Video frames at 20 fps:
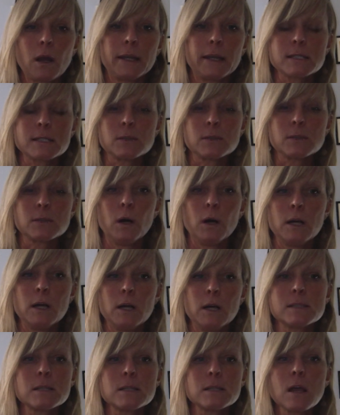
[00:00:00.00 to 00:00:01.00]
guess it
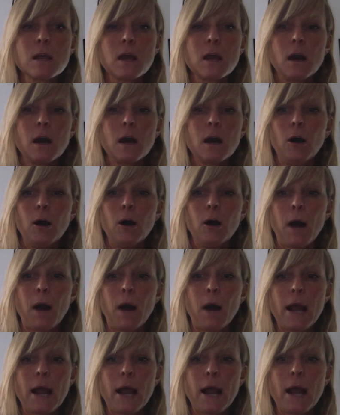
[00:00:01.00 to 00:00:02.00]
was,
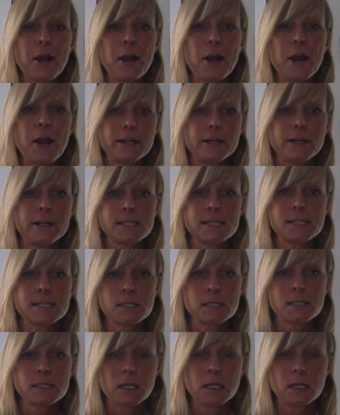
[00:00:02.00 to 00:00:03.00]
I hired an
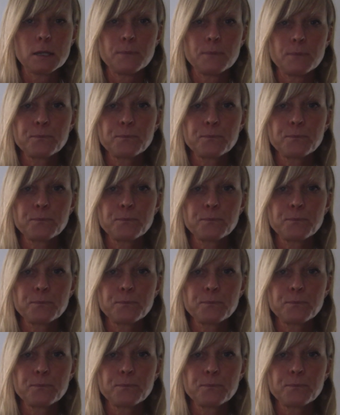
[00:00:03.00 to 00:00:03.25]
assistant